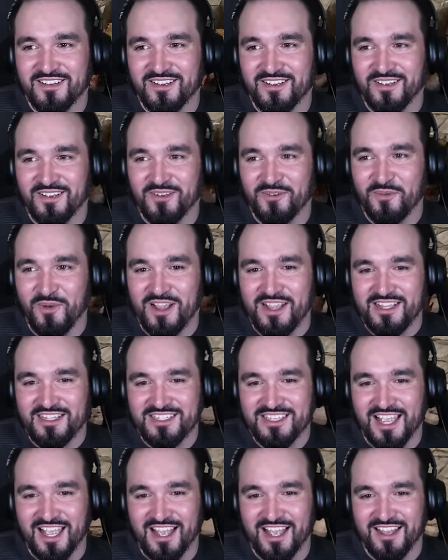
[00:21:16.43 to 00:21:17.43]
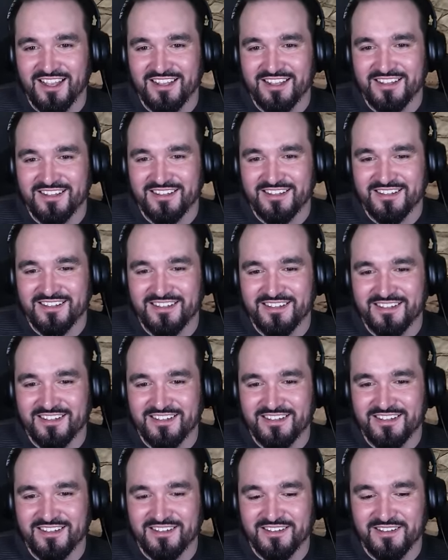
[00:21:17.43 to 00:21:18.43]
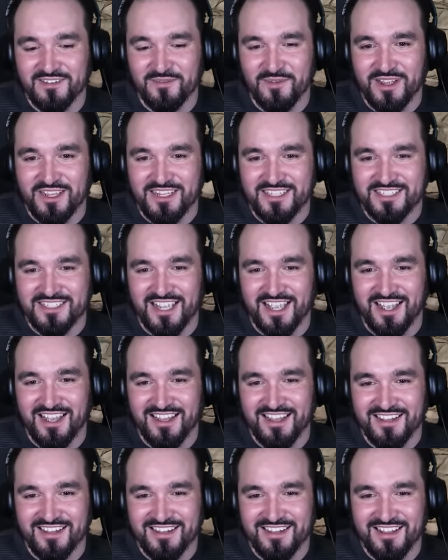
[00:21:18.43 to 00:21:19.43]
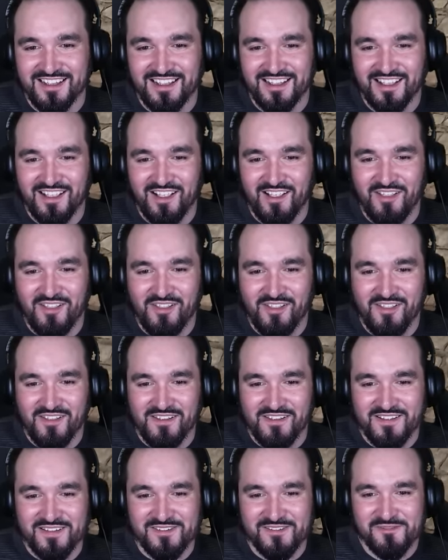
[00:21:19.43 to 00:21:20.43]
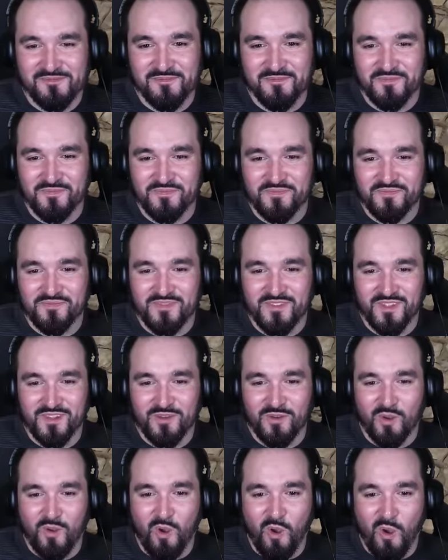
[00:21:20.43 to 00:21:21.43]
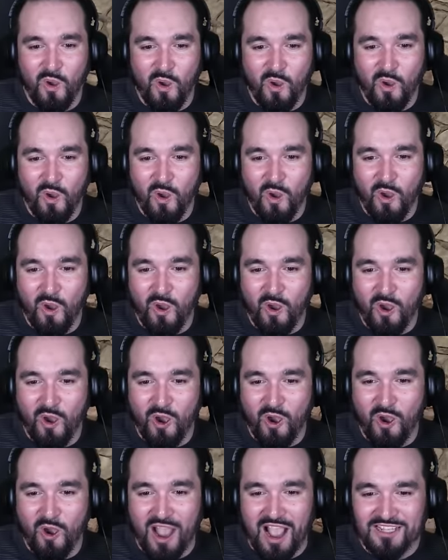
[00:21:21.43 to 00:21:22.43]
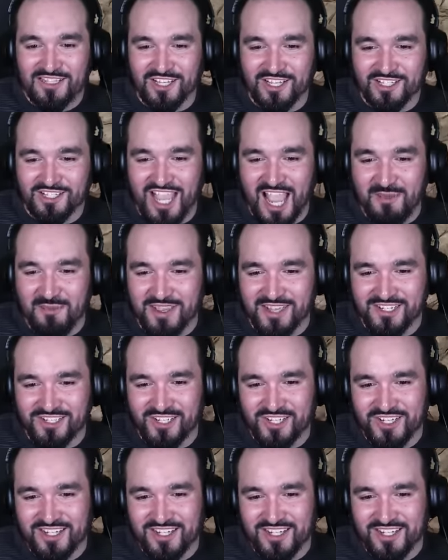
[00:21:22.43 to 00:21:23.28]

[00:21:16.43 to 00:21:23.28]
What is that? What is that? Spider from Wish! Oh, that does damage!